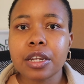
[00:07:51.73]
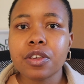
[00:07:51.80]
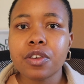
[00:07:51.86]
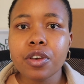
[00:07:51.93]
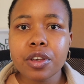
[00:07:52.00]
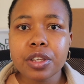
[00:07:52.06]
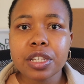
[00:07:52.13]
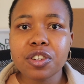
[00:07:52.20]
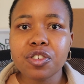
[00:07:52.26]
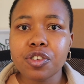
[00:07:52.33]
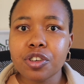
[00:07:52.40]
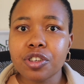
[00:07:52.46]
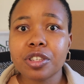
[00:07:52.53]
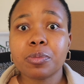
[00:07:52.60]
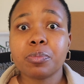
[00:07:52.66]
years and
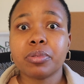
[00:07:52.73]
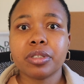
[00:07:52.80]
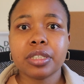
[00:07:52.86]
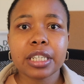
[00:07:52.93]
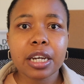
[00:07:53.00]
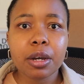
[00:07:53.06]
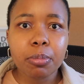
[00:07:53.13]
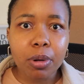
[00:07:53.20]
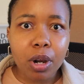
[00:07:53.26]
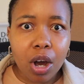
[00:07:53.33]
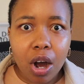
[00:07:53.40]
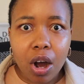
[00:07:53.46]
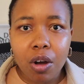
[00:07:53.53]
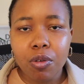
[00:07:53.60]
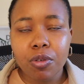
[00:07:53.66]
years building a blog